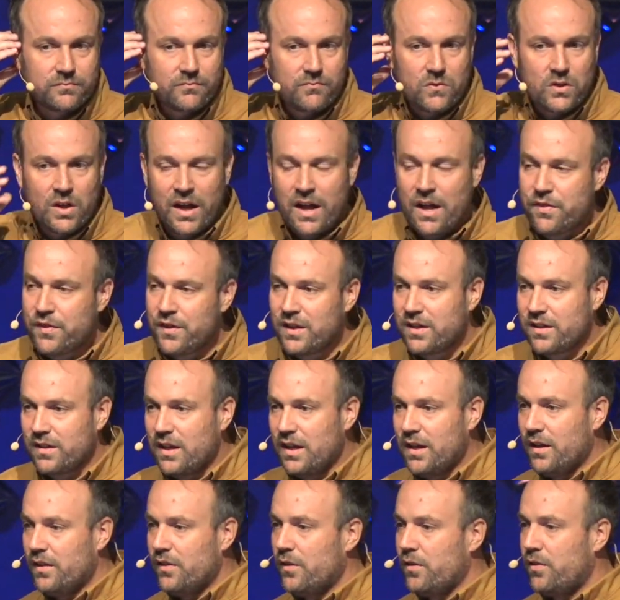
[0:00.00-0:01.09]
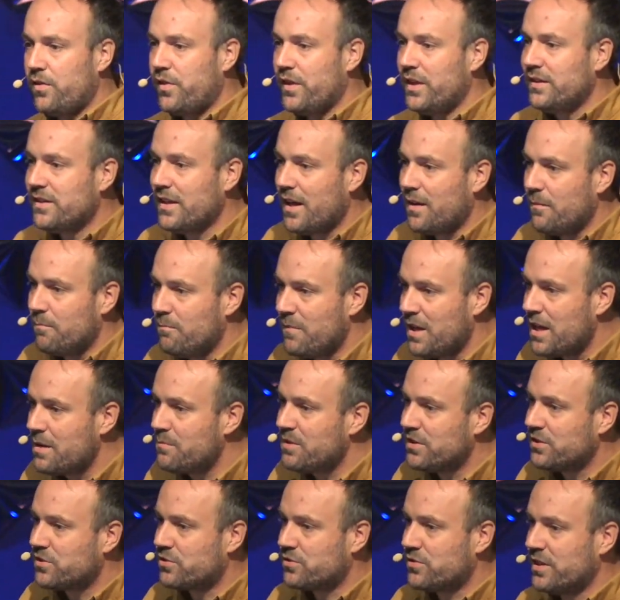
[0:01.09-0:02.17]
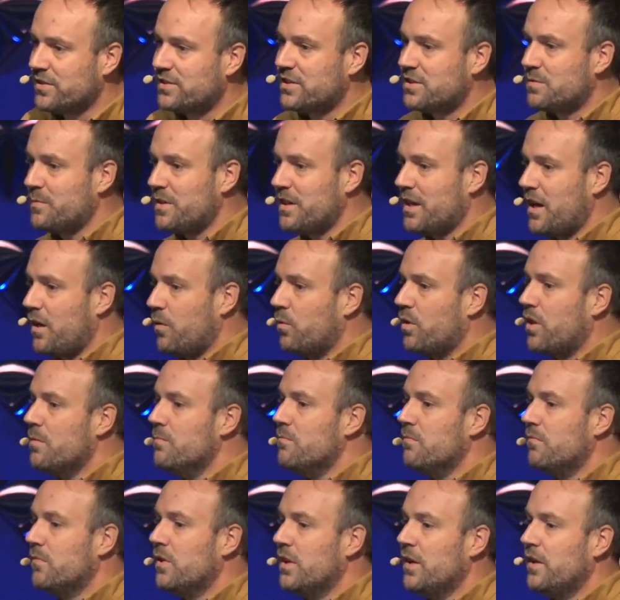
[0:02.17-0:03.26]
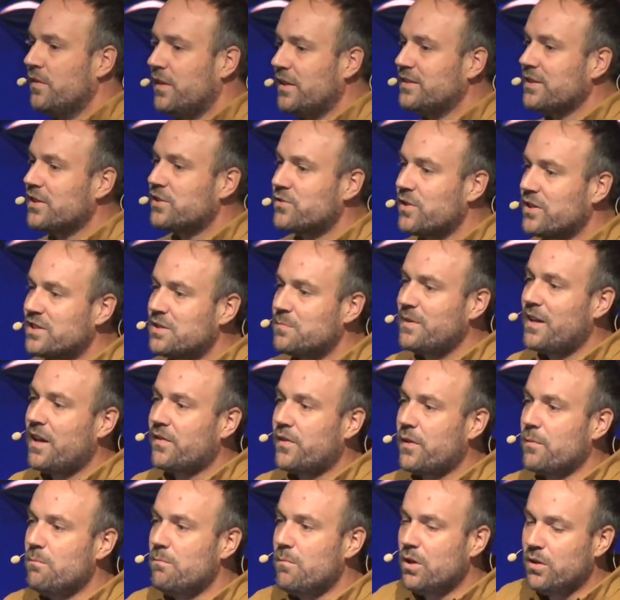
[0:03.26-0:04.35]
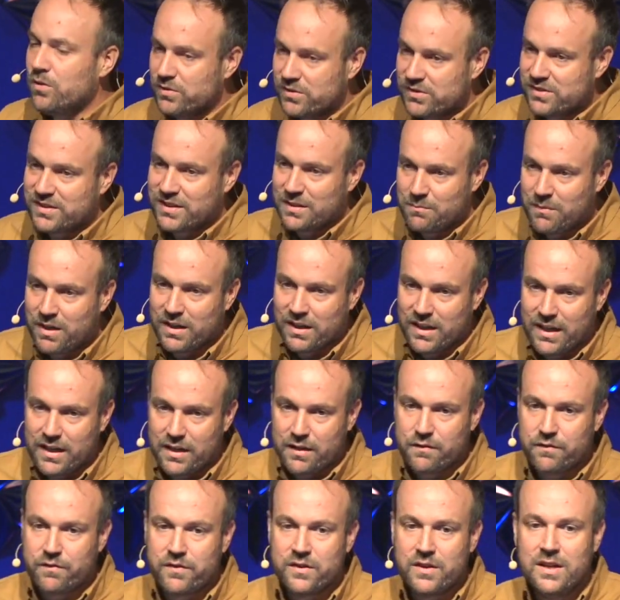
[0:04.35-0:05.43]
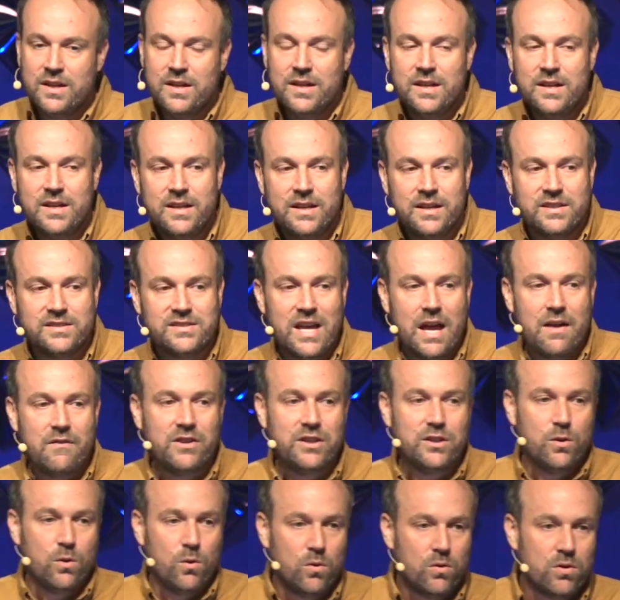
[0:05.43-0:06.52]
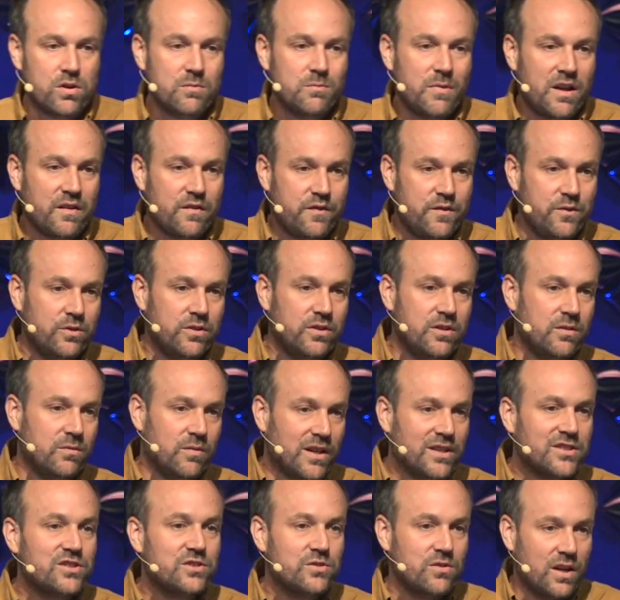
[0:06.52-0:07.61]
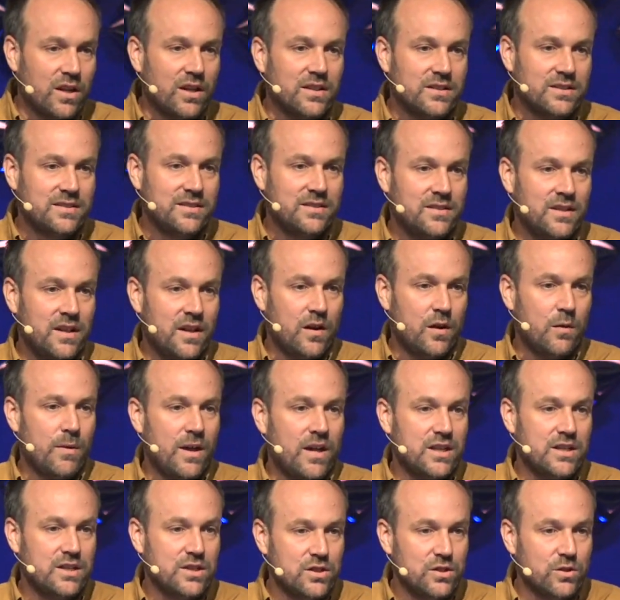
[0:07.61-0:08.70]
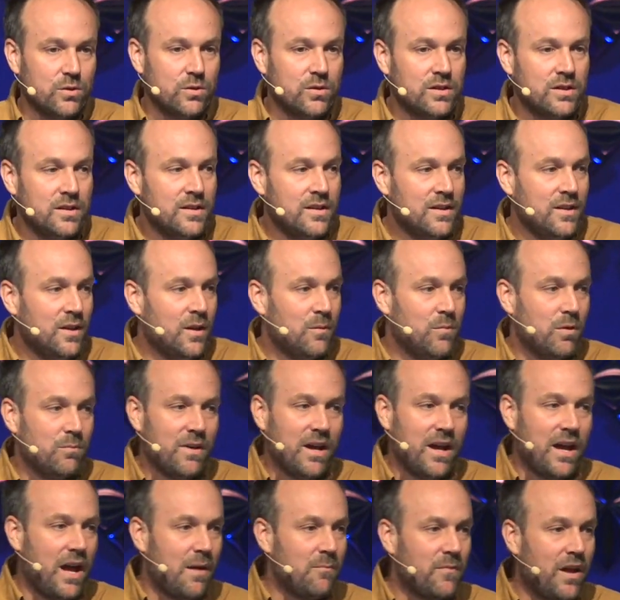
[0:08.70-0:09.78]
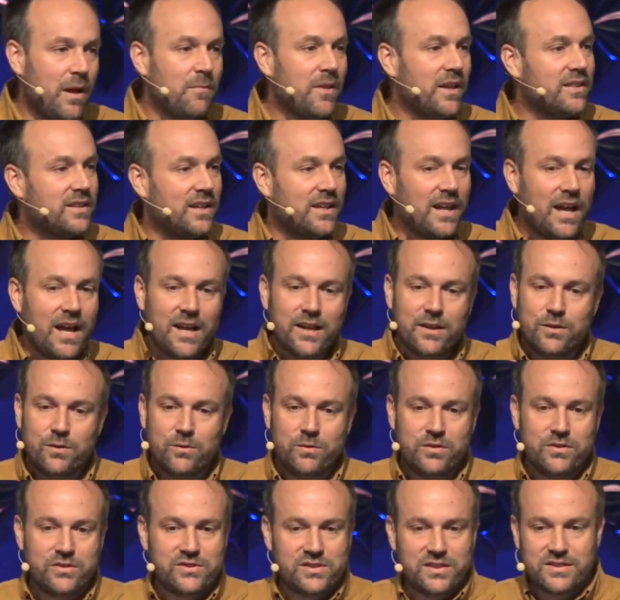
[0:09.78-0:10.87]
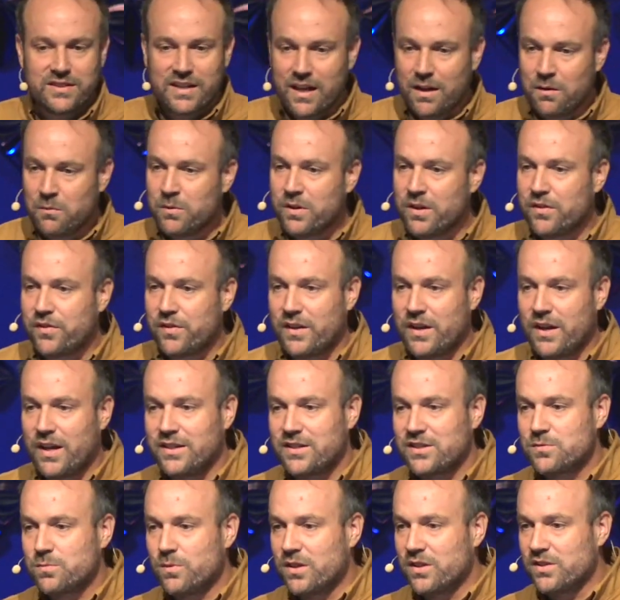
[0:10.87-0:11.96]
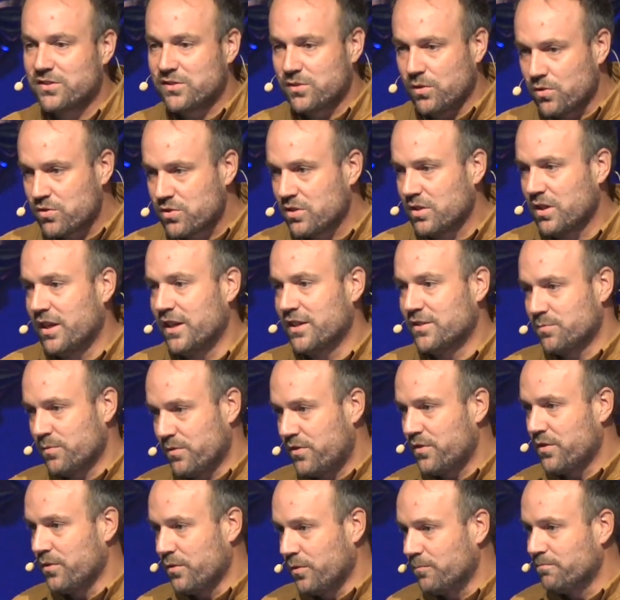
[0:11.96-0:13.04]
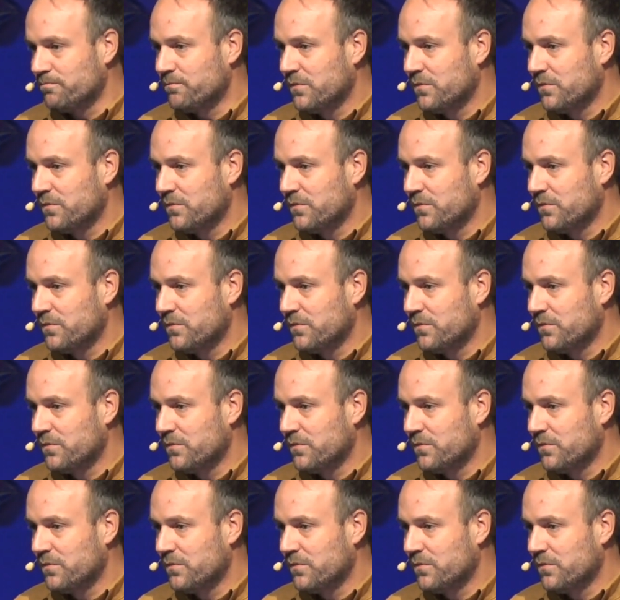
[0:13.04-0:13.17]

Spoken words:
I think the thing that maybe stresses me out, one of the things that stresses me out the most in my life is having to order my food at a restaurant. I don't know about you, but I'm like the guy who you sit down with and I just want to socialize with you.